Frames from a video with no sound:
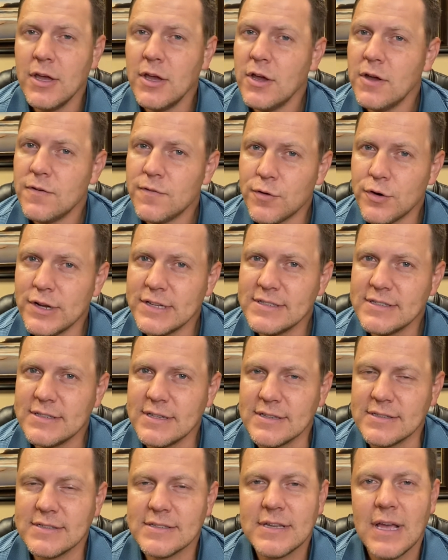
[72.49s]
For
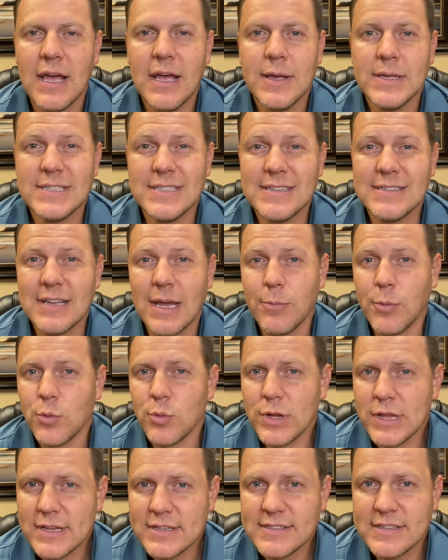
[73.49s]
instance, since I'm a
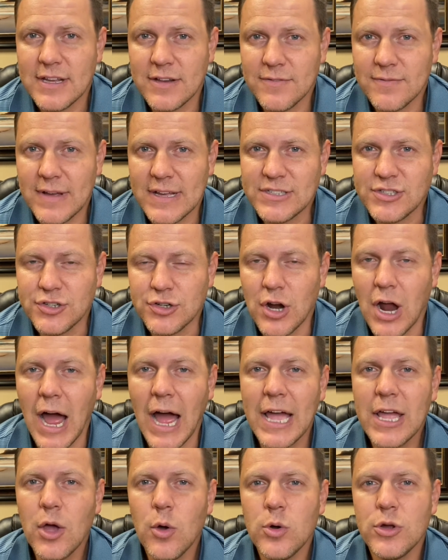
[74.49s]
real estate investor, I
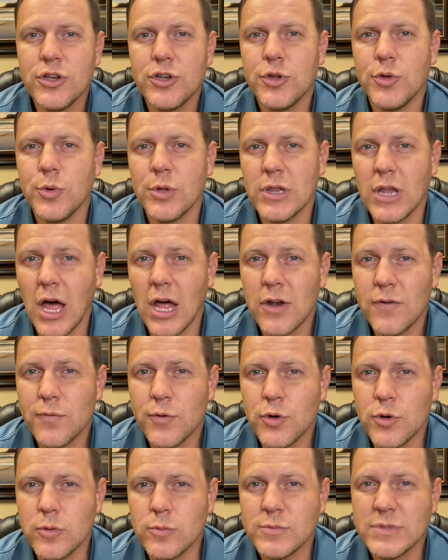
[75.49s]
go into a lot of
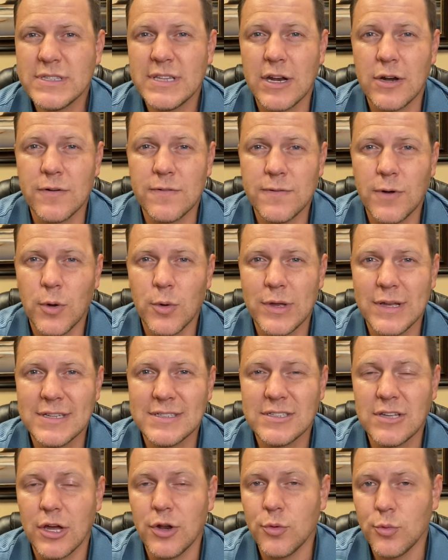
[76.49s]
rooms that are focused
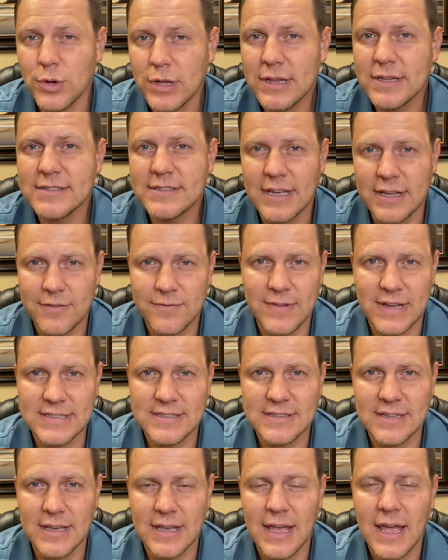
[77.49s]
on real estate
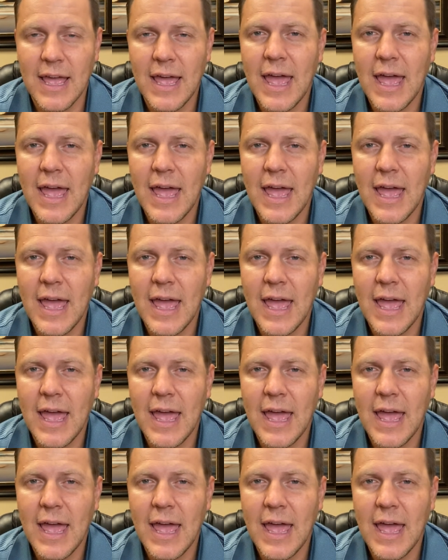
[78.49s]
investing,